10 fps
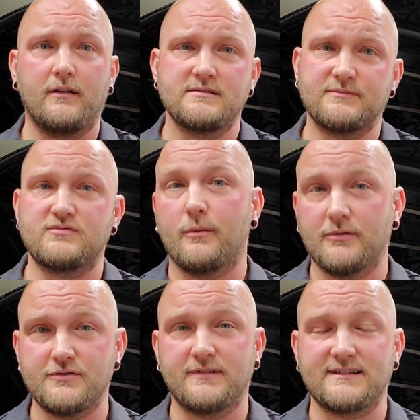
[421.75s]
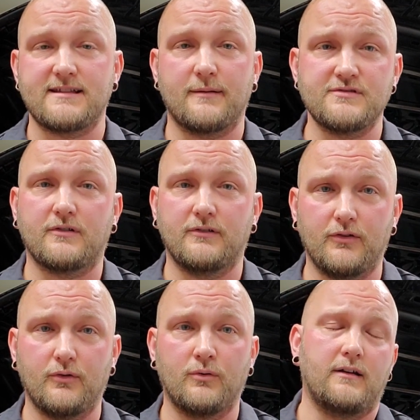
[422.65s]
some troubleshooting steps you can
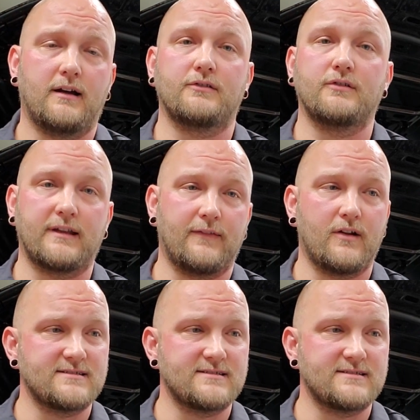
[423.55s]
do to look in there.